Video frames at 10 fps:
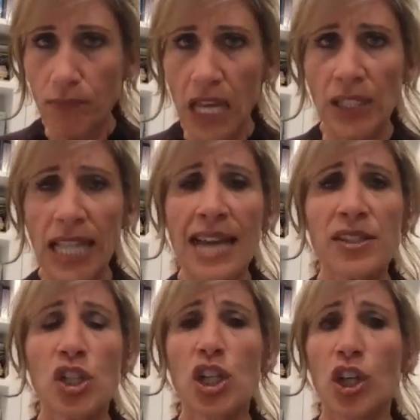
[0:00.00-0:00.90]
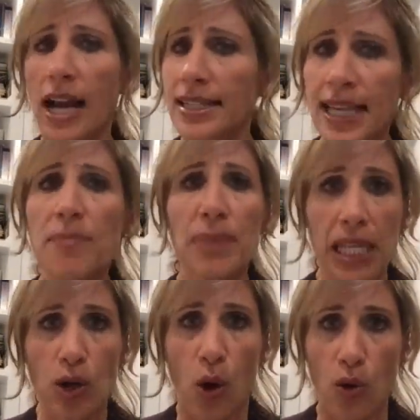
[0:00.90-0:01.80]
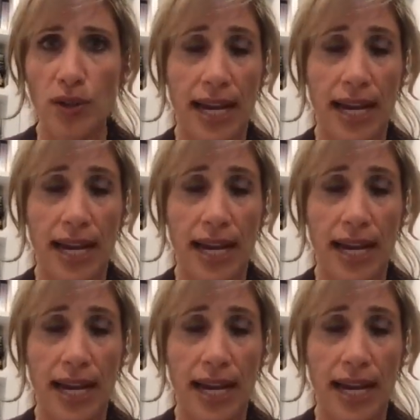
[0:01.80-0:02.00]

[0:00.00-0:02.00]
Last year, I set many goals.